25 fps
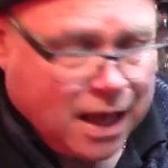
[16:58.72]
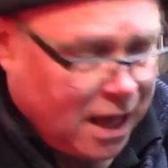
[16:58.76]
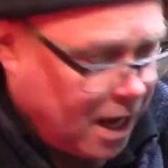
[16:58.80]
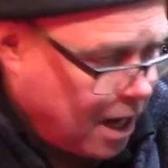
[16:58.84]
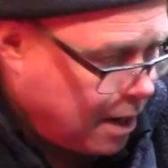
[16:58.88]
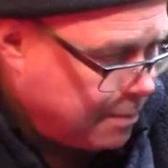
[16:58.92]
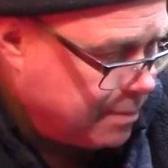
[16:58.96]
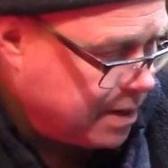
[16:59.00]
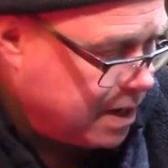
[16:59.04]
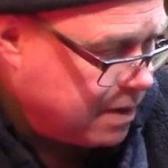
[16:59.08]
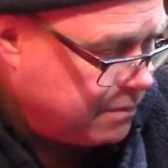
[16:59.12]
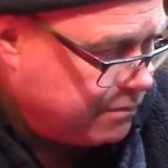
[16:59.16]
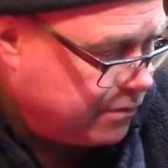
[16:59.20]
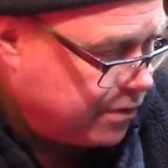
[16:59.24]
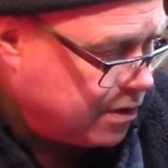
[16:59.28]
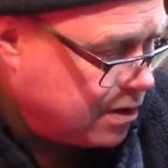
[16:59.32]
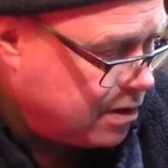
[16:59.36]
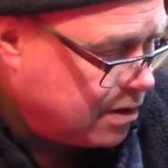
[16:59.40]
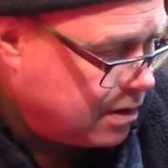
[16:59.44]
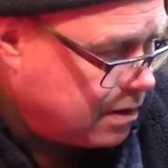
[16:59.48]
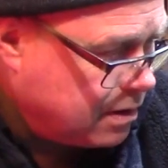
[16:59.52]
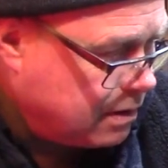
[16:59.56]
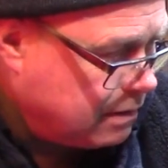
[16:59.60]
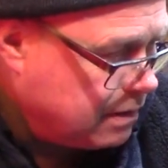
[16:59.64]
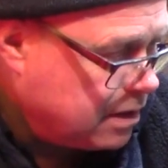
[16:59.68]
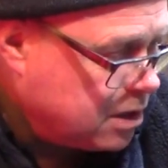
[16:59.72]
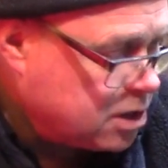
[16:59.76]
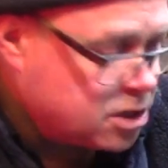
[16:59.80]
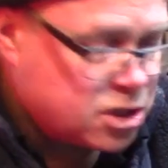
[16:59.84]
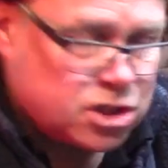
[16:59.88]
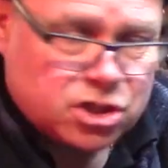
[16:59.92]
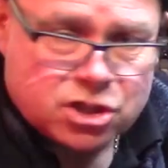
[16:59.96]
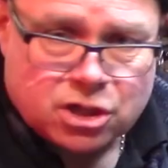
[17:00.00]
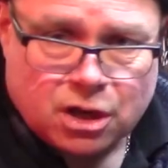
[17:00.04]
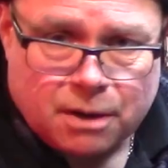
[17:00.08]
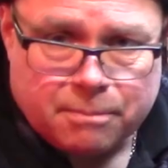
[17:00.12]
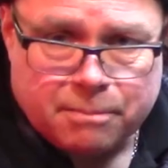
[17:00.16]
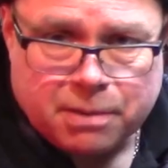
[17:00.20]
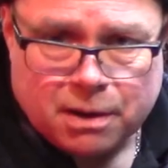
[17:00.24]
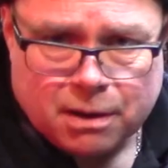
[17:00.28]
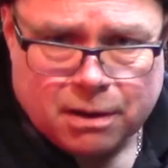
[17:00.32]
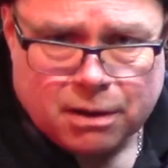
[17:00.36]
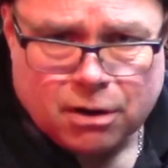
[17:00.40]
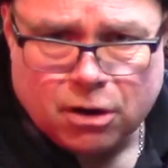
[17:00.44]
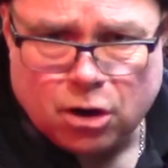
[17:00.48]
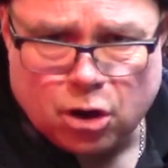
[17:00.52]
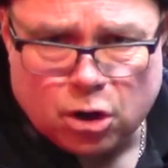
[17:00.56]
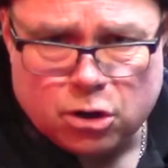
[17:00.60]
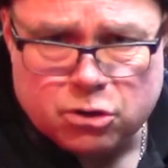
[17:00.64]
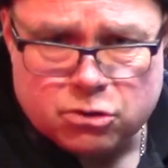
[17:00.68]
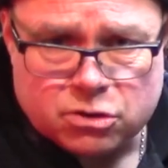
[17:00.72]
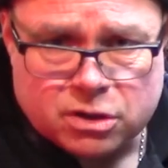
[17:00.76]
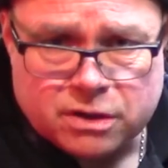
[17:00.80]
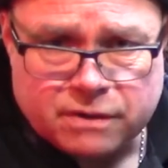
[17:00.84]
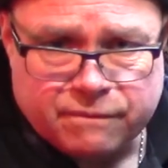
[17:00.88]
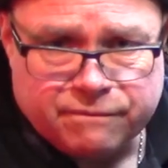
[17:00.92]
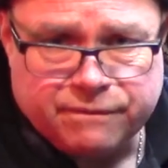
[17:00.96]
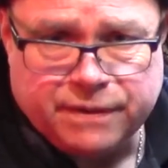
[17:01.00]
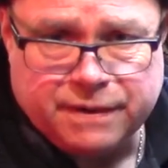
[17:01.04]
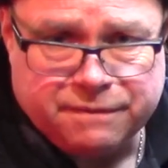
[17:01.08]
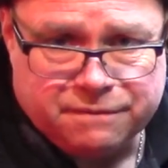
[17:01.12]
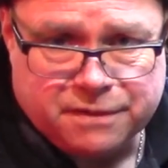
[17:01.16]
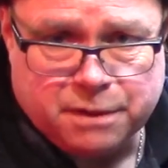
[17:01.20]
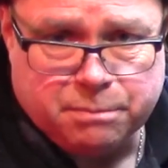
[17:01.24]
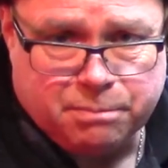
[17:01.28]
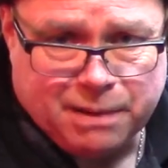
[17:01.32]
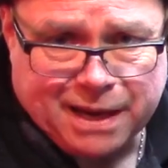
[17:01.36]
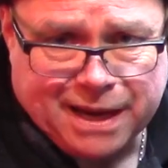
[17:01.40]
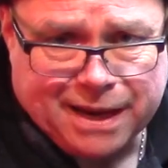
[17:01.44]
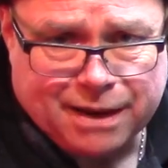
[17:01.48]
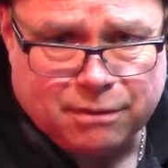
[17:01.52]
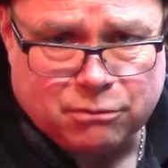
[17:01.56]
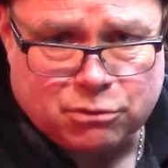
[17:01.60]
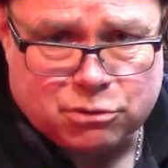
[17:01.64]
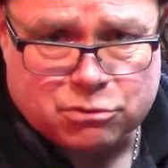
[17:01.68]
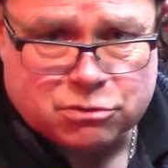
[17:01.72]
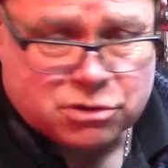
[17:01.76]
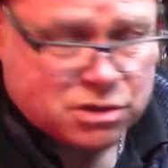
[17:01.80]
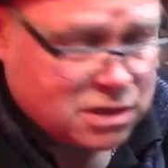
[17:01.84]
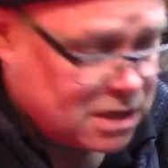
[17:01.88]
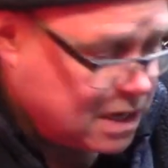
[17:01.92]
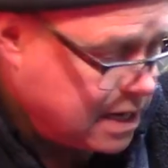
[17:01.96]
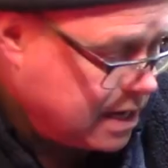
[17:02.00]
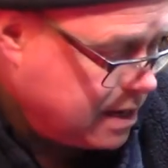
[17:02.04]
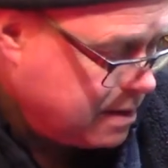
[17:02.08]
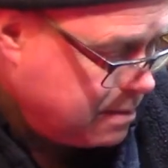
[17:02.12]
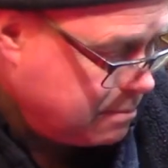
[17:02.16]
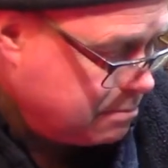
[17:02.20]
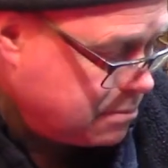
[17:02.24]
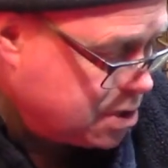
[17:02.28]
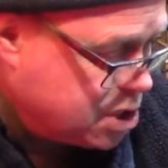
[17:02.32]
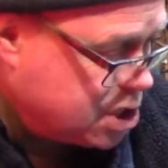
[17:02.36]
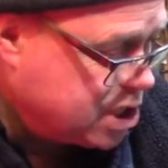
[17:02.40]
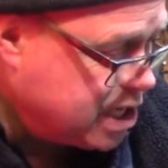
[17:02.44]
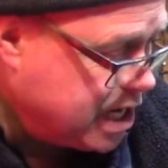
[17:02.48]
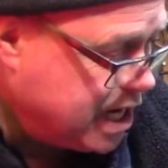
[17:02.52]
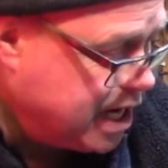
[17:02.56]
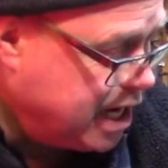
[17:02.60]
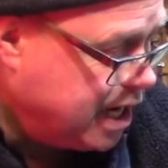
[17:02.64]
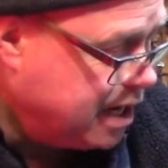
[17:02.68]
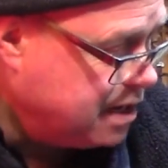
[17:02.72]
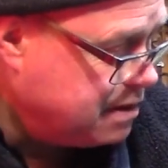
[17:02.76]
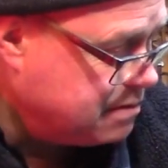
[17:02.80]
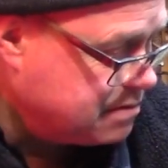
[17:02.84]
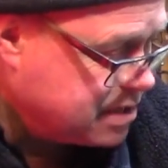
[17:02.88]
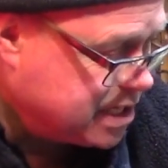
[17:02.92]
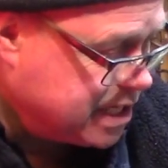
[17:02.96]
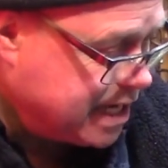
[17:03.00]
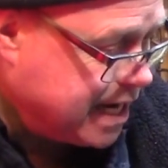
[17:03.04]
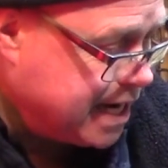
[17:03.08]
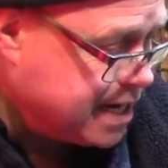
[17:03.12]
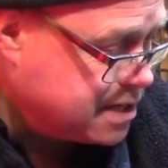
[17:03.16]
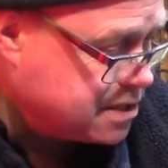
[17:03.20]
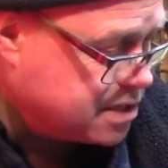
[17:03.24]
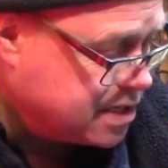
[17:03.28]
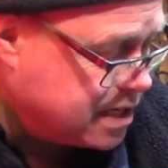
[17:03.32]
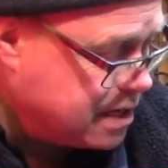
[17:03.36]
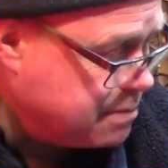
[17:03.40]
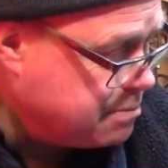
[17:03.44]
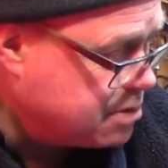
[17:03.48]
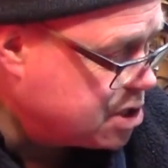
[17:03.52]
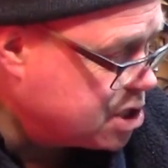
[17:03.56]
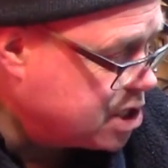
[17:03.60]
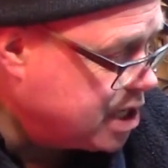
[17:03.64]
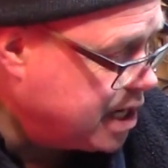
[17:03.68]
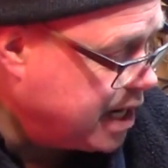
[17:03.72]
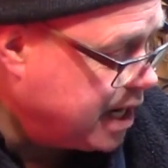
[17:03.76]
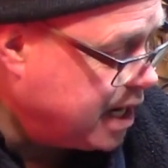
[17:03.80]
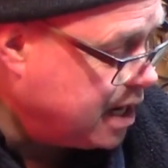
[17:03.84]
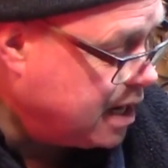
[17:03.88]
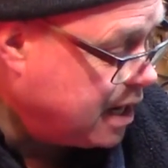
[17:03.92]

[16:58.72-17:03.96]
I mean for a sub 150 pounds machine, CNC machine,